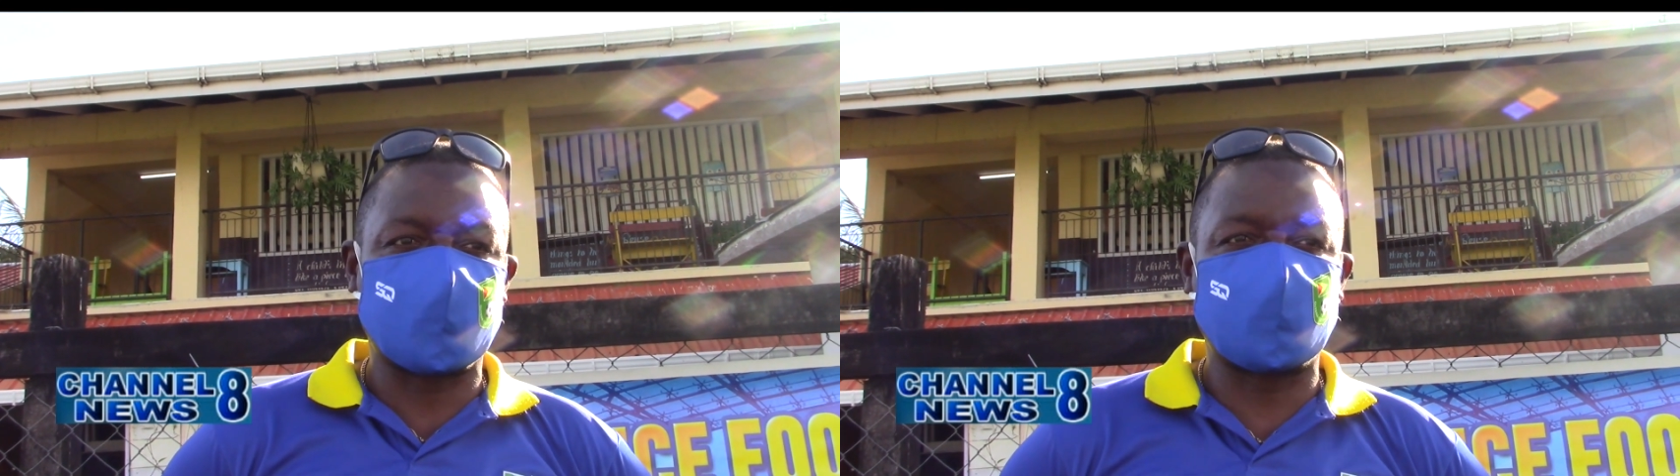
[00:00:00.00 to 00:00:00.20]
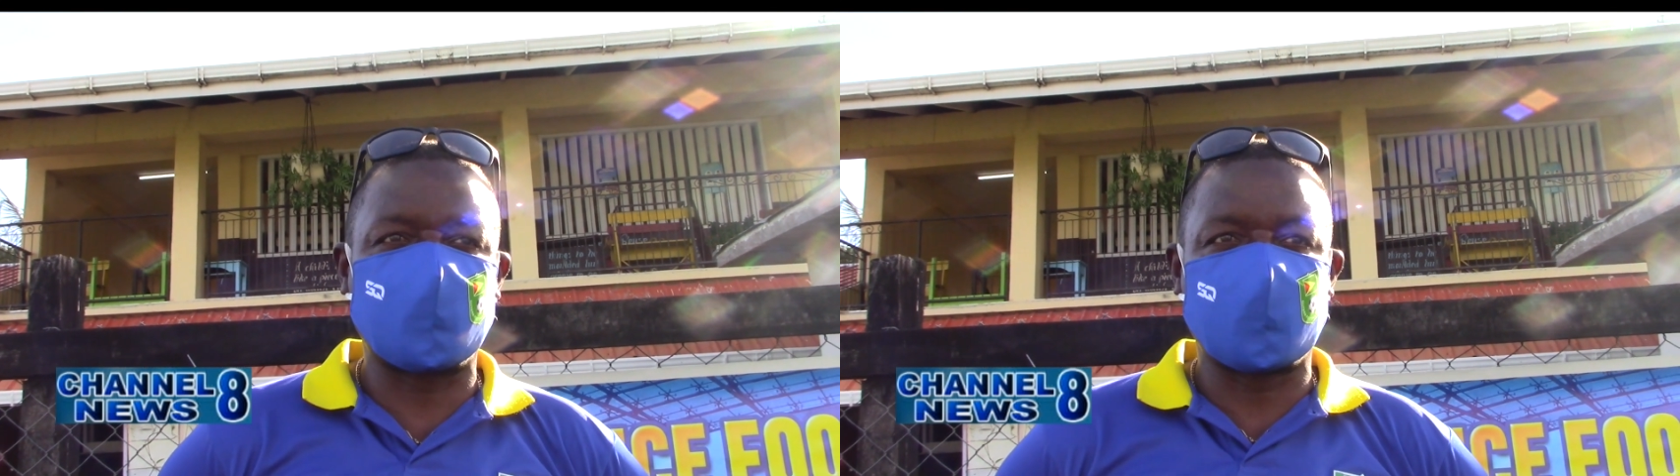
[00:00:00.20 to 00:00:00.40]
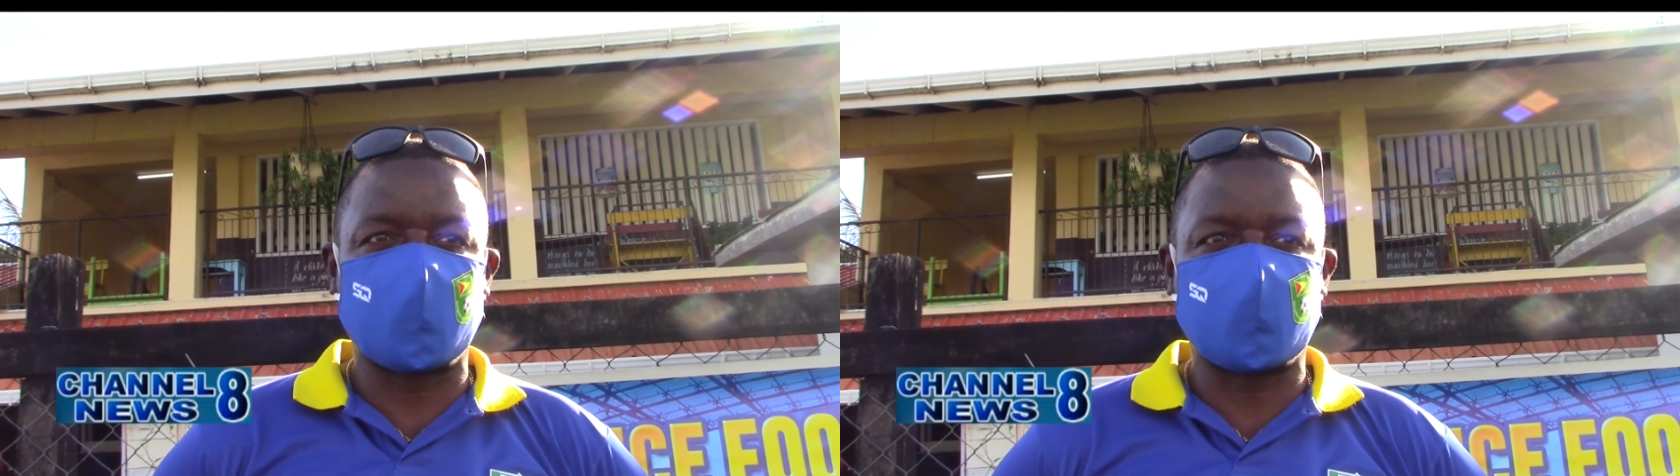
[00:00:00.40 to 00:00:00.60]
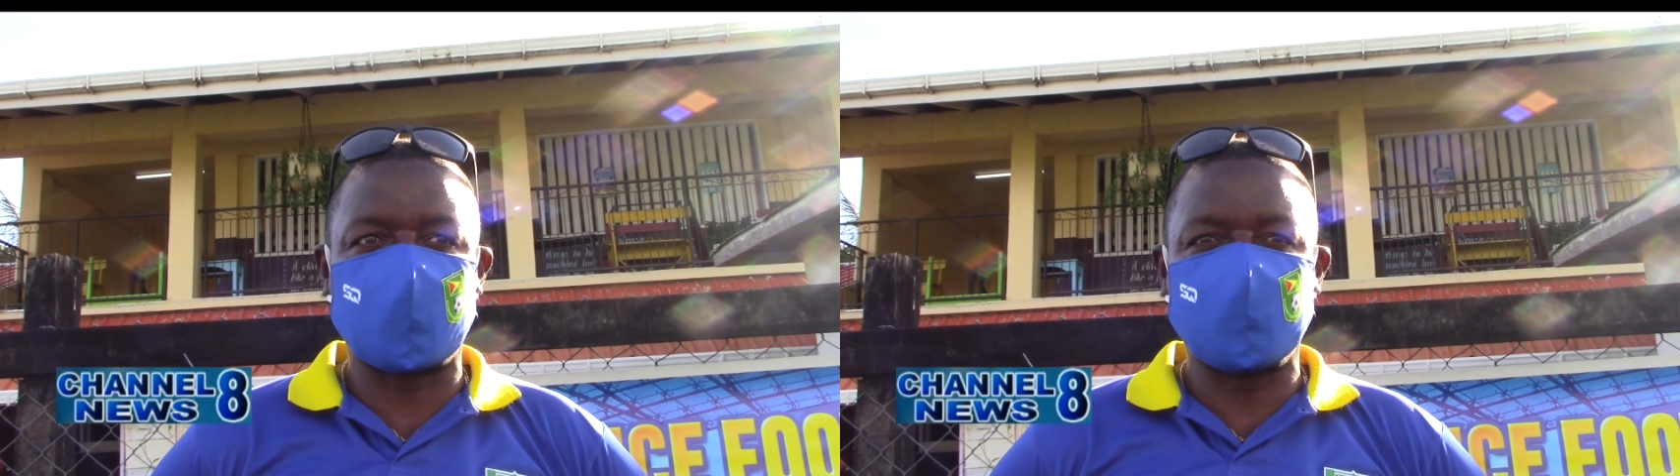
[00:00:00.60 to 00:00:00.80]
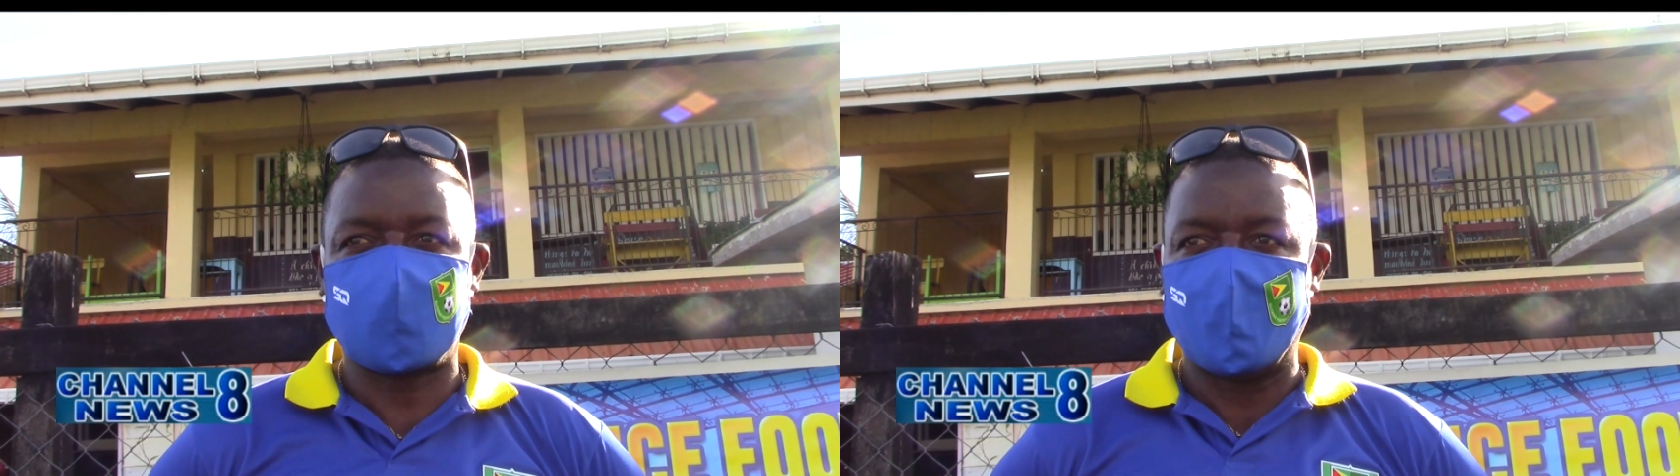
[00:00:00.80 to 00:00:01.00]

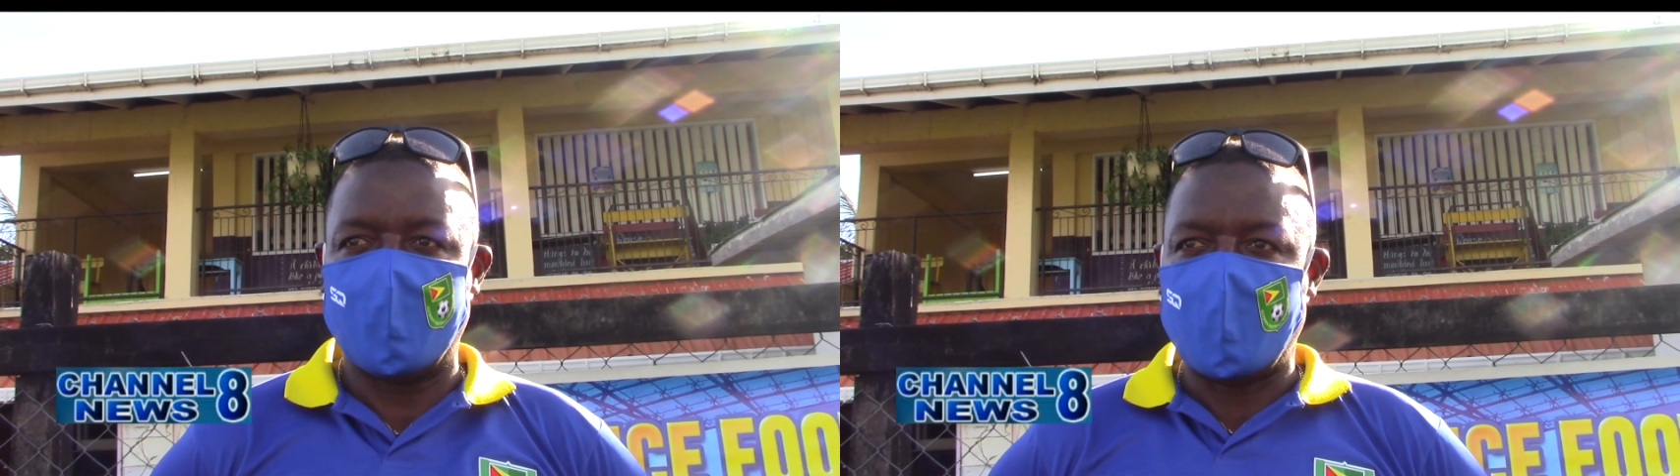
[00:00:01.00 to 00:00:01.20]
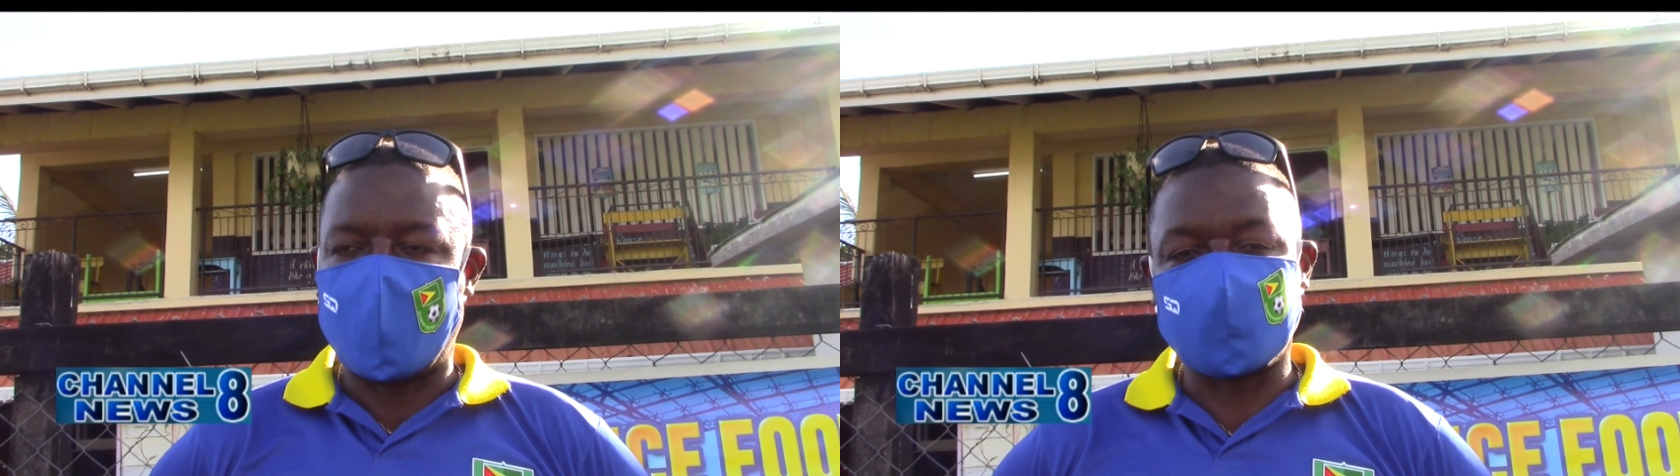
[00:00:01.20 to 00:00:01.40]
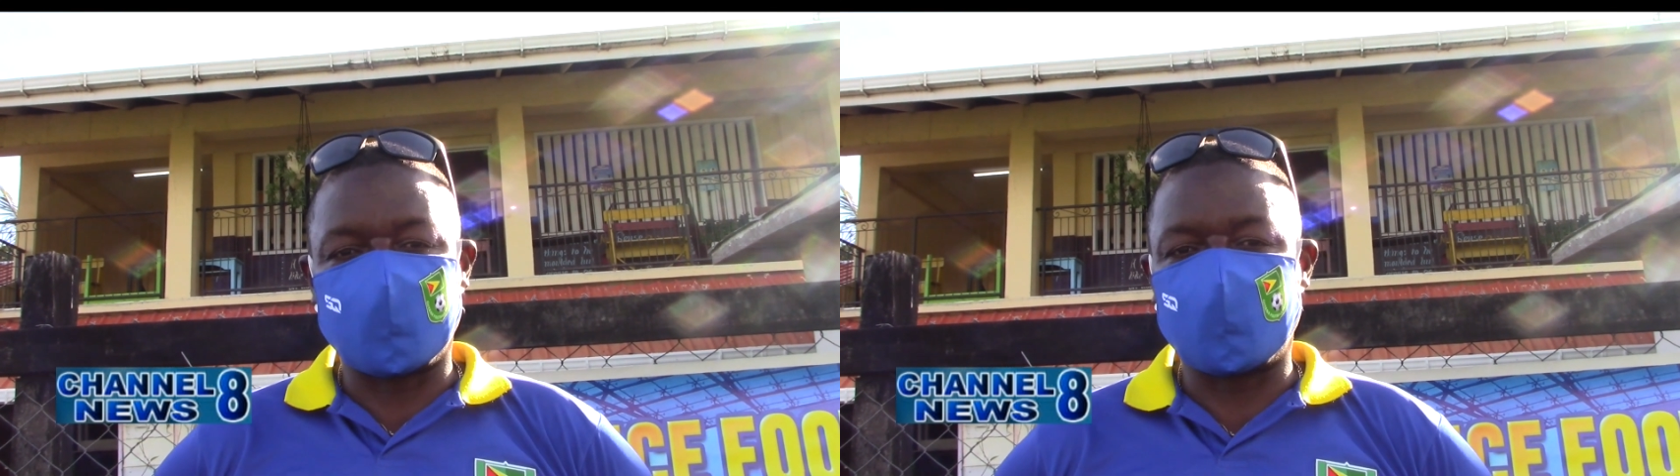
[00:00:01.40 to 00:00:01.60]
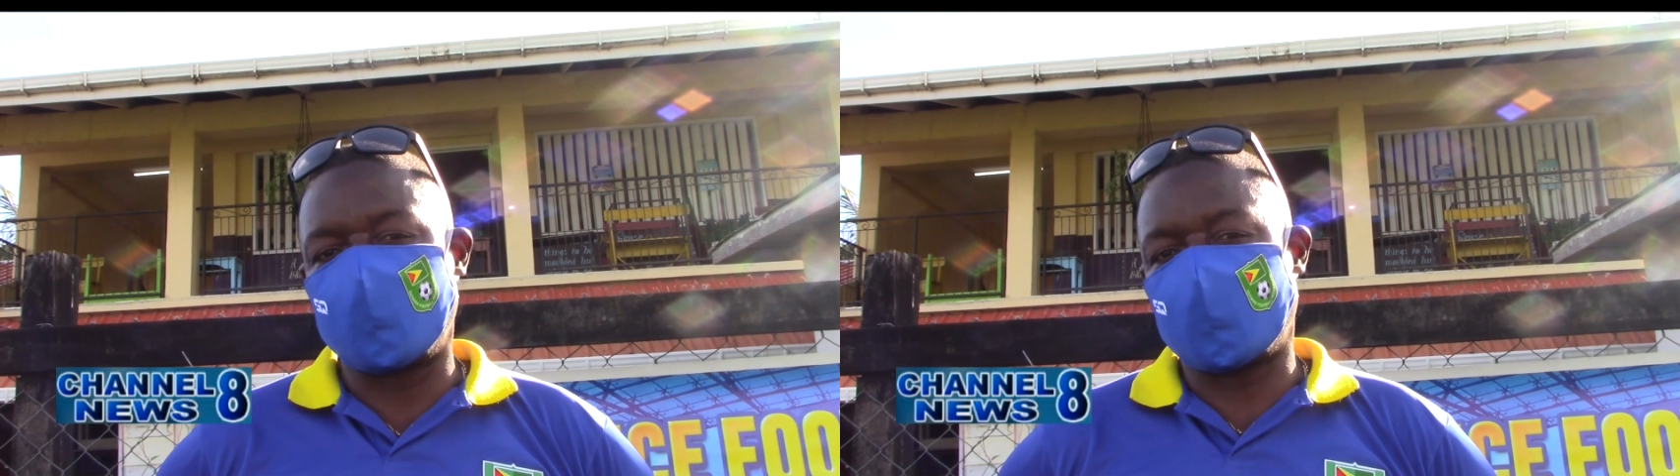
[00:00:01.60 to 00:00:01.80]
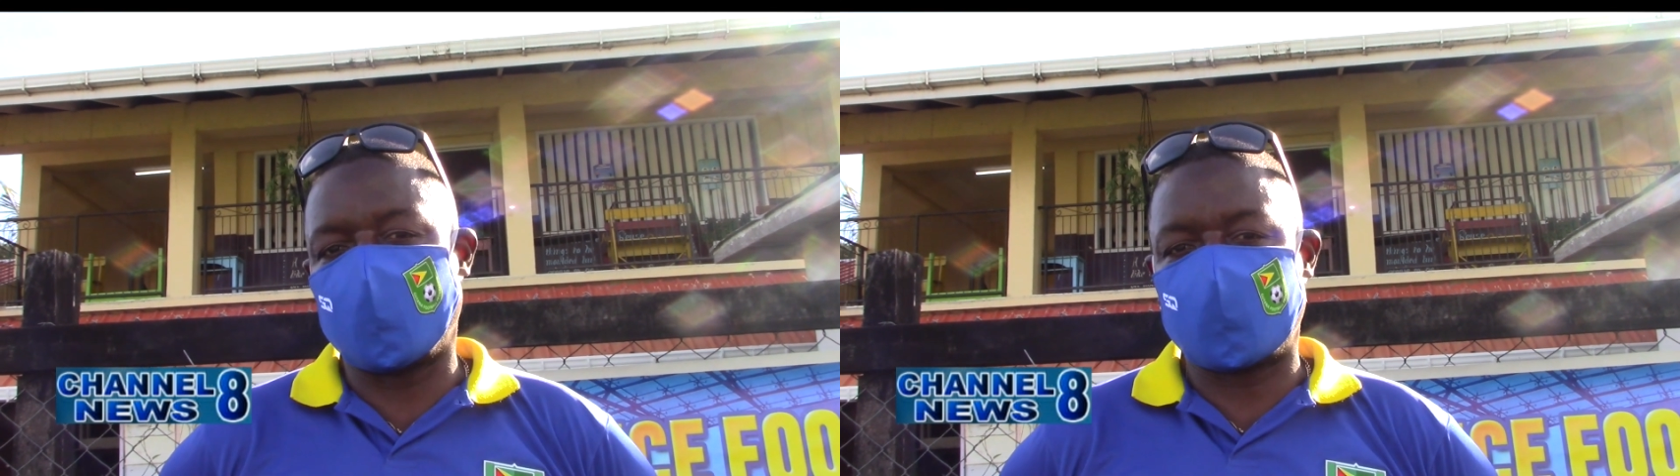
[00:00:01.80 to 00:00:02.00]
associations and
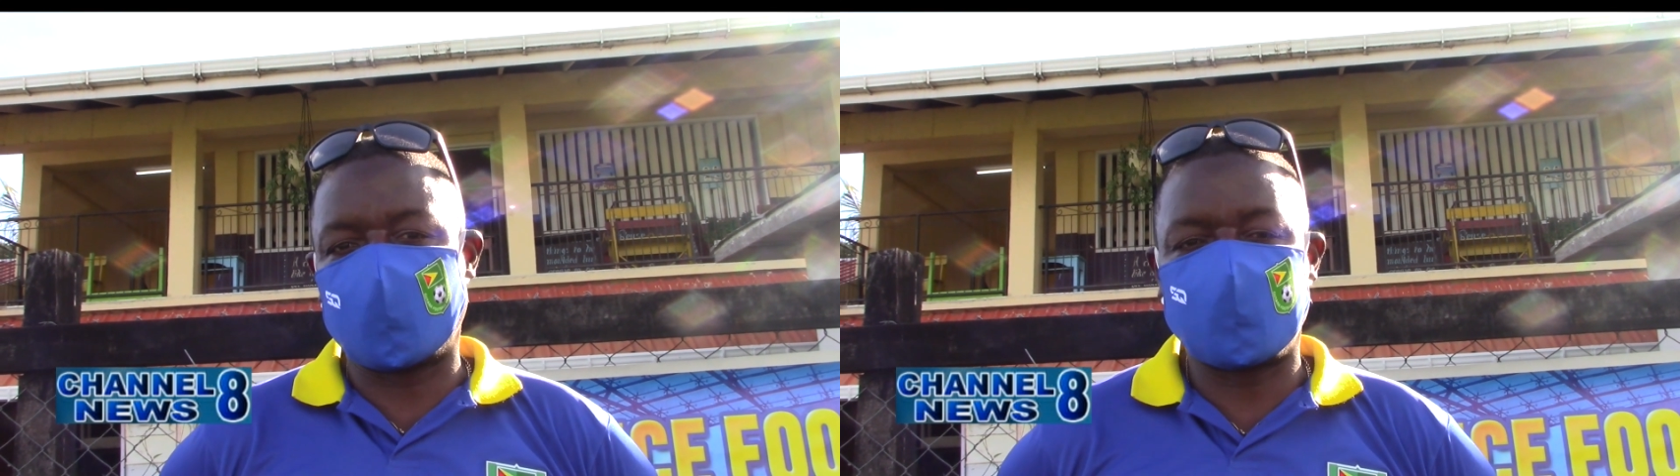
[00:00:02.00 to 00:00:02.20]
jurisdictions.